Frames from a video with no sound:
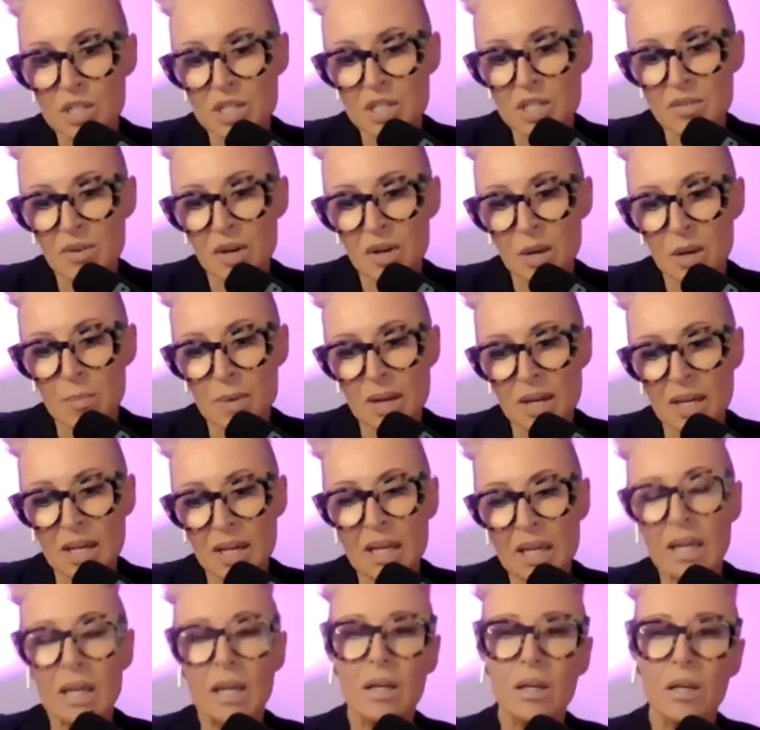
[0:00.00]
if I
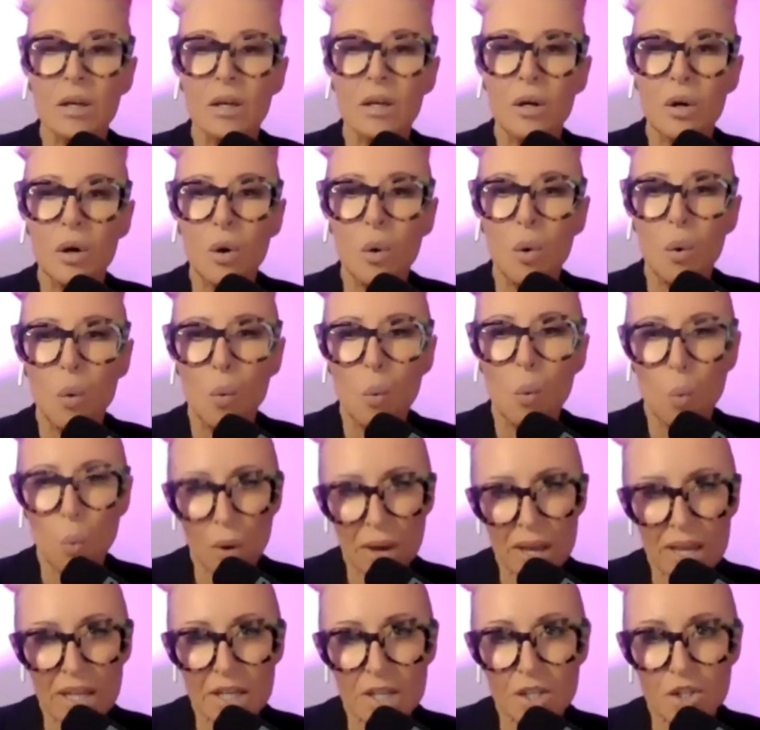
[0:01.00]
may?
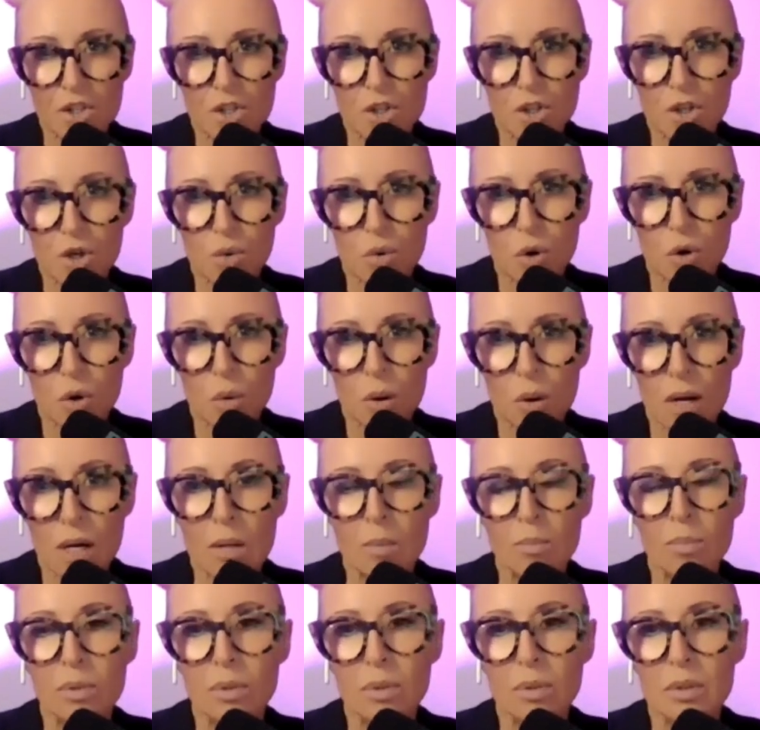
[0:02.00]
Where did you grow
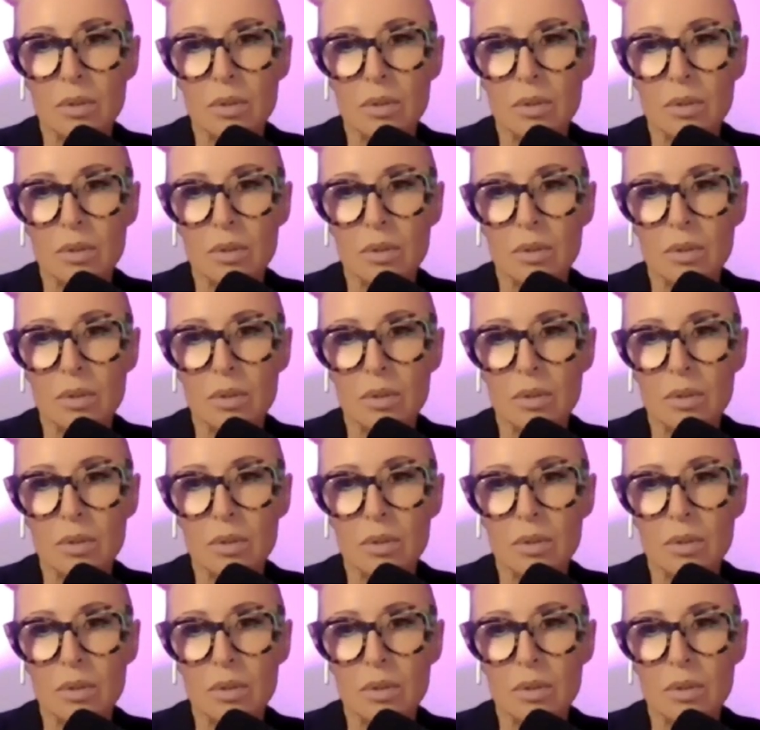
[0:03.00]
up?